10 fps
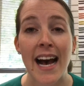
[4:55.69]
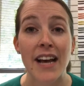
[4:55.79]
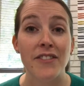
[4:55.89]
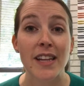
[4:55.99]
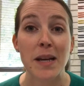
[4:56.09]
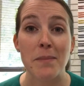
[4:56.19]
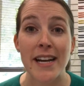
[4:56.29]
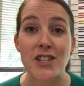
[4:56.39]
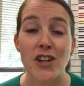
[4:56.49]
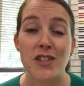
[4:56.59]
I feel like
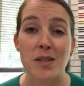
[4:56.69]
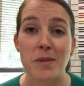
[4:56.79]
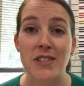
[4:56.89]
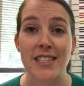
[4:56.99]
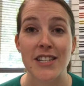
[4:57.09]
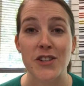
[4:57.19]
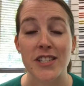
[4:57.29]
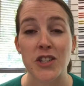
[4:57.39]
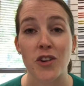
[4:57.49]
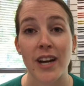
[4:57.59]
my charge as a music teacher
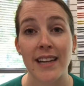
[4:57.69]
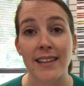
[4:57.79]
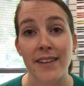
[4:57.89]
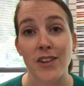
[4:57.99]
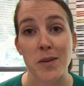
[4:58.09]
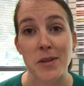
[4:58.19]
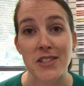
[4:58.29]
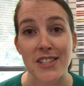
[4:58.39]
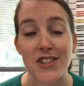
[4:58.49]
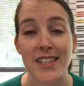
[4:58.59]
is to create lifelong
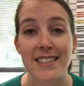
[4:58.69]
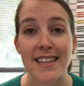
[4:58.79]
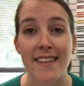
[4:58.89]
musicians,